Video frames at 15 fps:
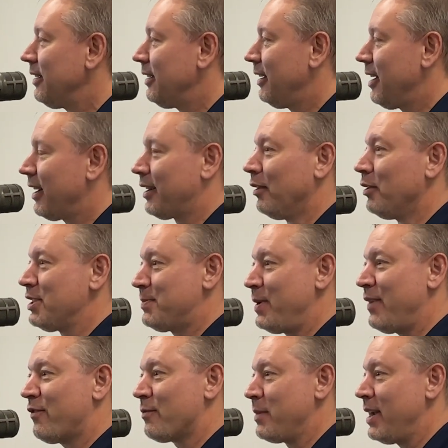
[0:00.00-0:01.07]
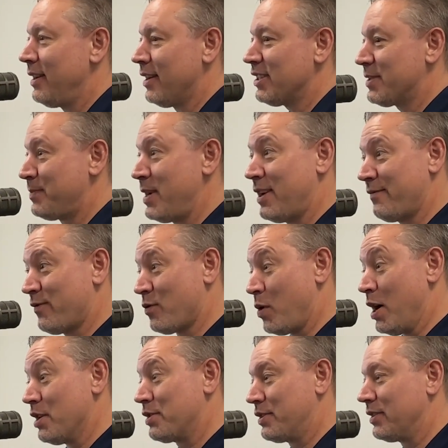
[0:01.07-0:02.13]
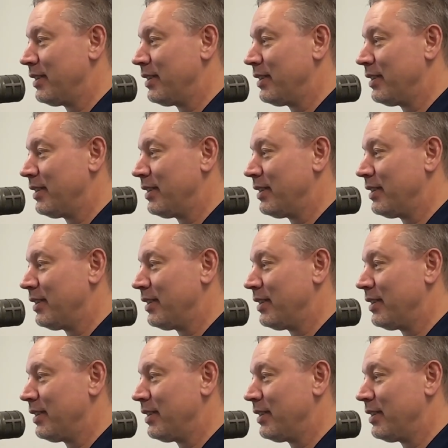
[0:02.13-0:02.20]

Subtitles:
And I can only speak for me, not speaking for Wellston.